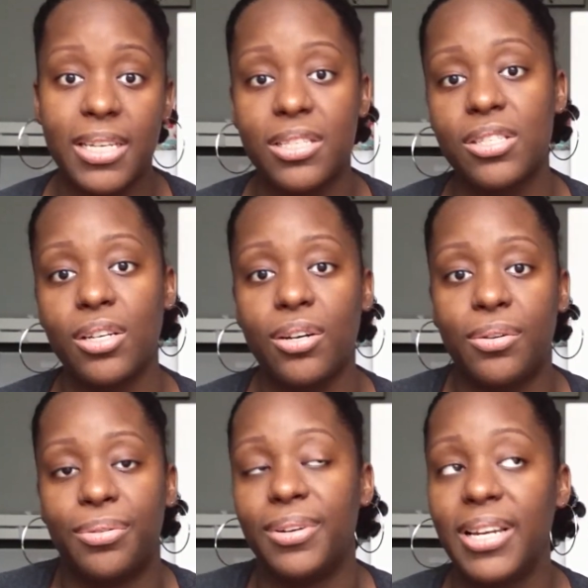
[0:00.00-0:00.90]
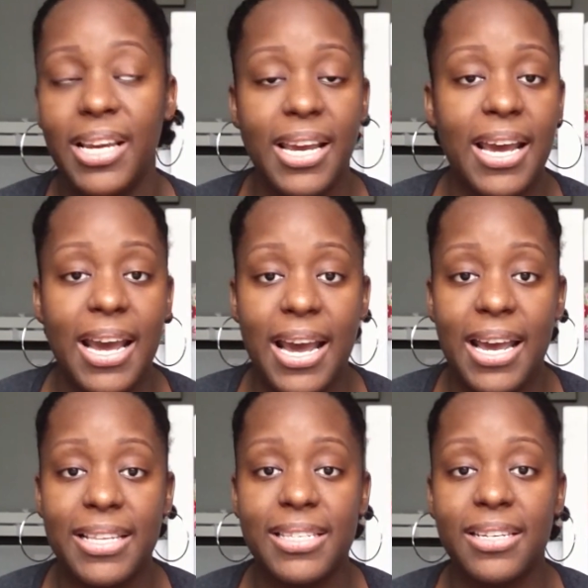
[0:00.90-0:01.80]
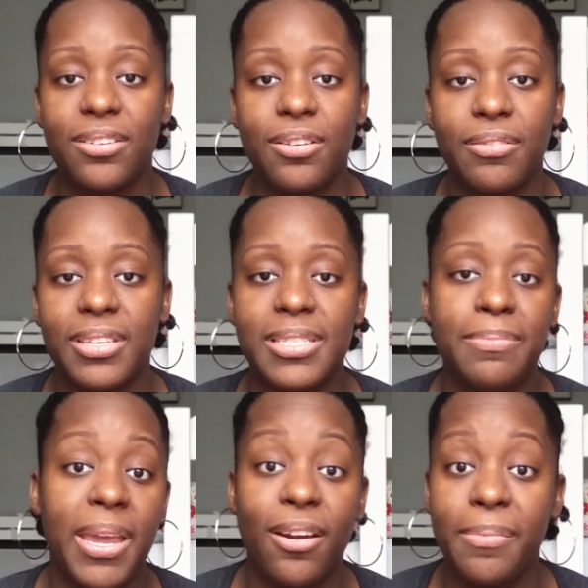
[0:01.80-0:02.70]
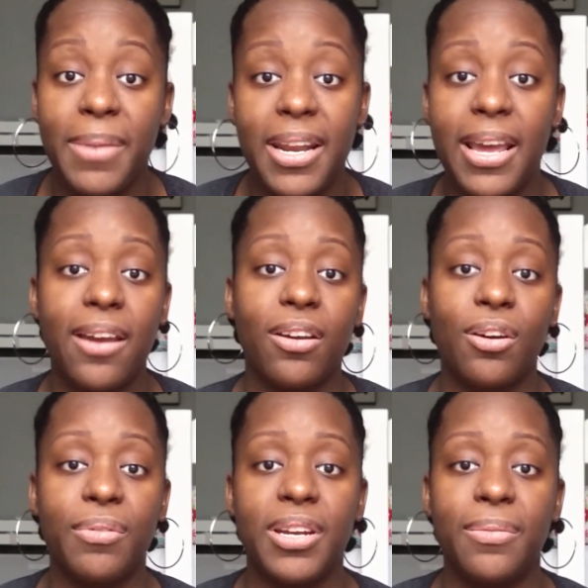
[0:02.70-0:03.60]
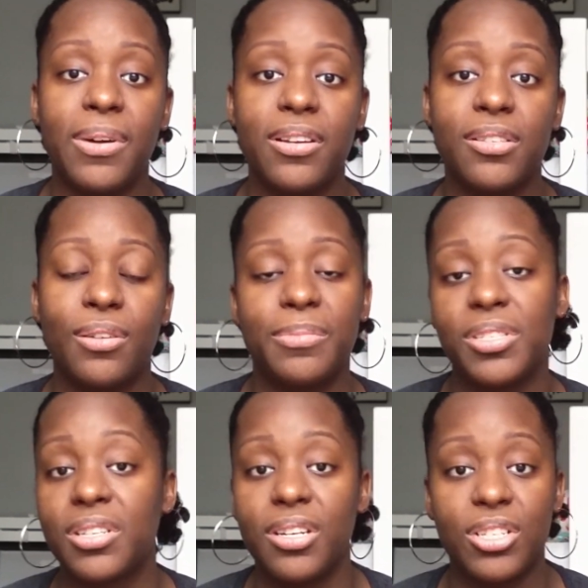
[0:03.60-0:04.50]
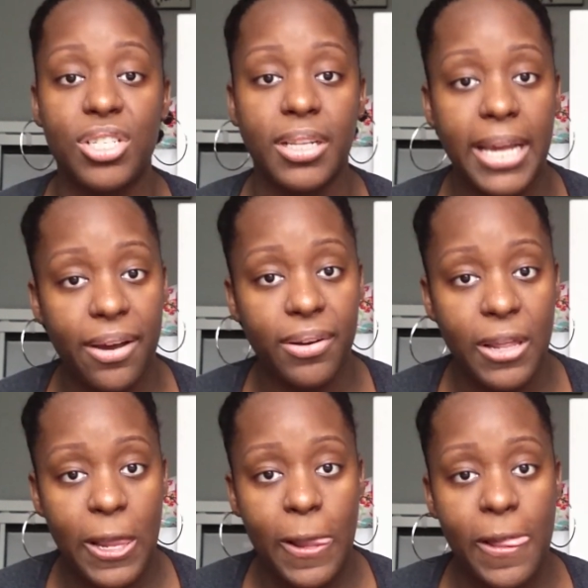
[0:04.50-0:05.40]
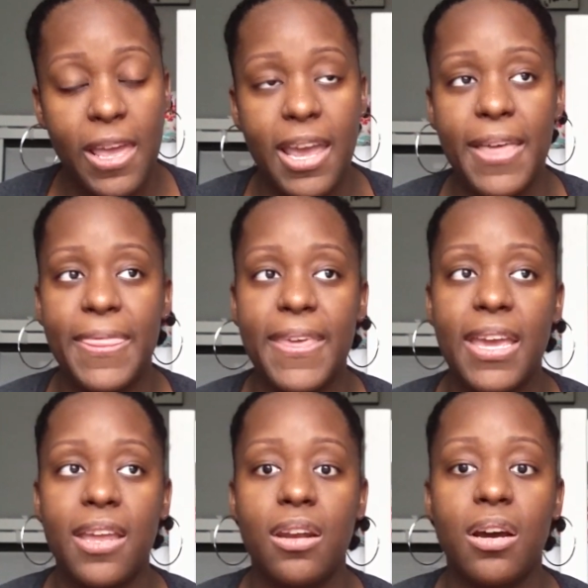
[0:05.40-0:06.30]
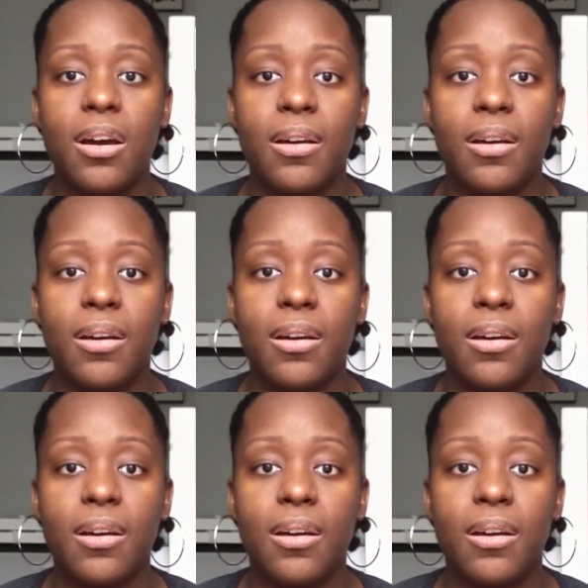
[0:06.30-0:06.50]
And so I said, this may or may not go anywhere, so I'm just going to chill out. And then